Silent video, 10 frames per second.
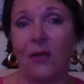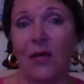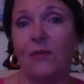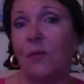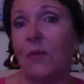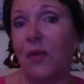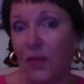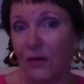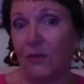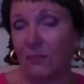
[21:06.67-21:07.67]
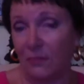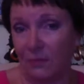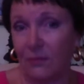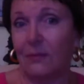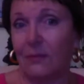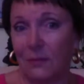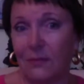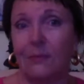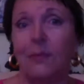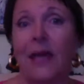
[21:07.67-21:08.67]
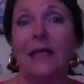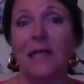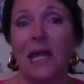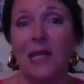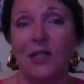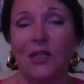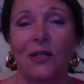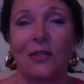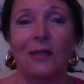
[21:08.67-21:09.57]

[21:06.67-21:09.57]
and I'm your mother. Pay attention.